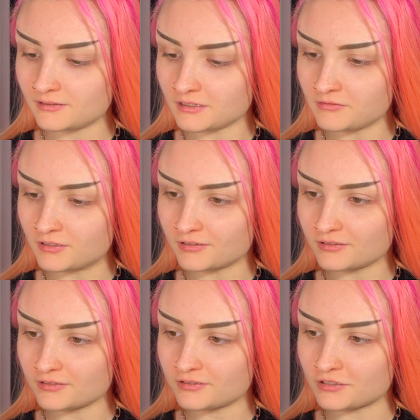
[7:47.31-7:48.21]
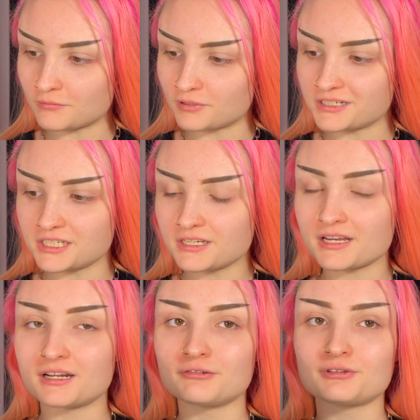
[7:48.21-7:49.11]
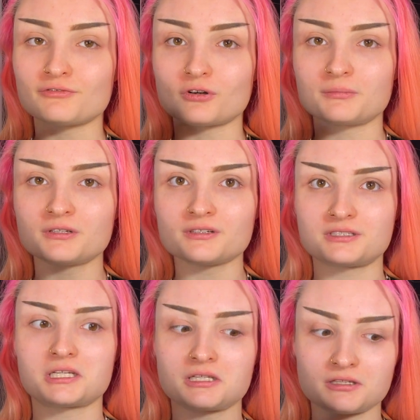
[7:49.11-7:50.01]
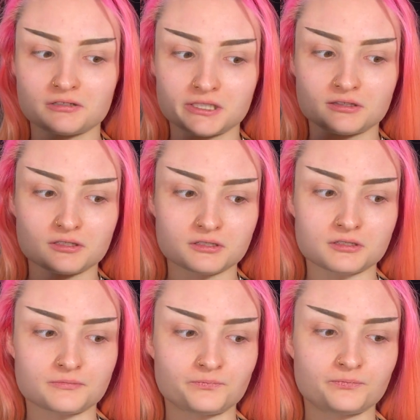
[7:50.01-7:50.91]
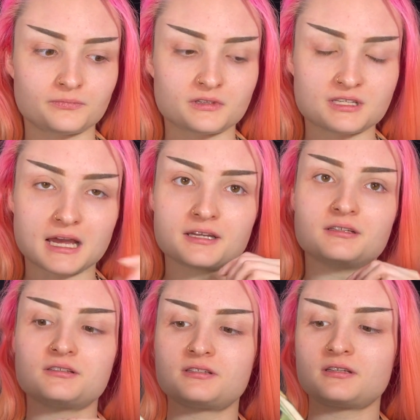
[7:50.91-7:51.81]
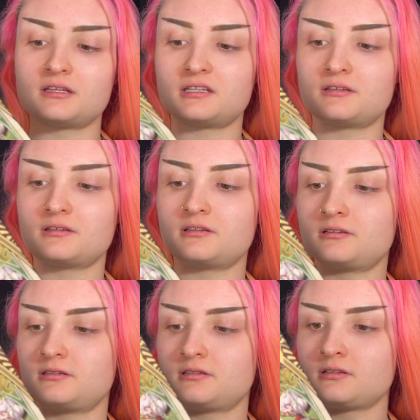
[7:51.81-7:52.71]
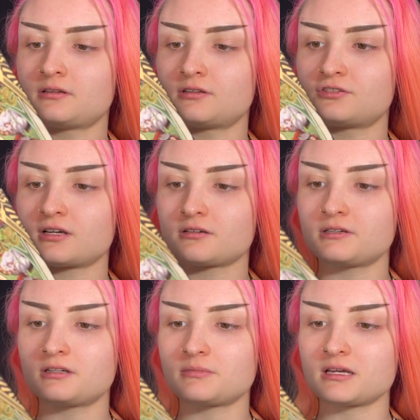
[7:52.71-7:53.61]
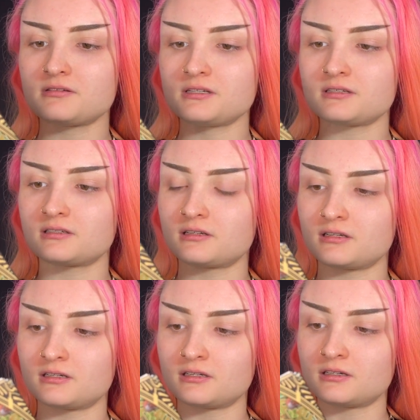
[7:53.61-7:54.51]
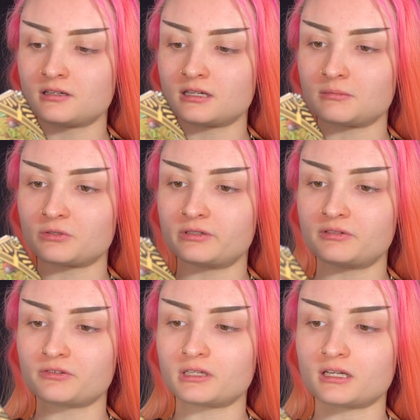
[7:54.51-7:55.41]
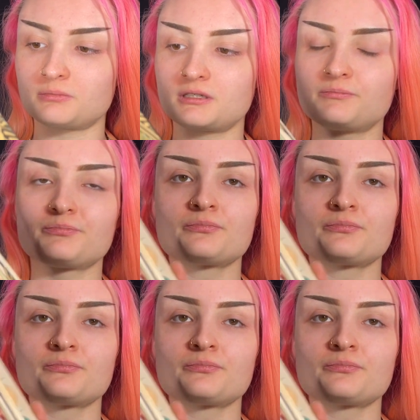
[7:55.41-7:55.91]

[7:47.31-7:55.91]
They look so pretty, and if the formula is anything like the satins in the jack-o'-lantern palette, I'm going to be really happy.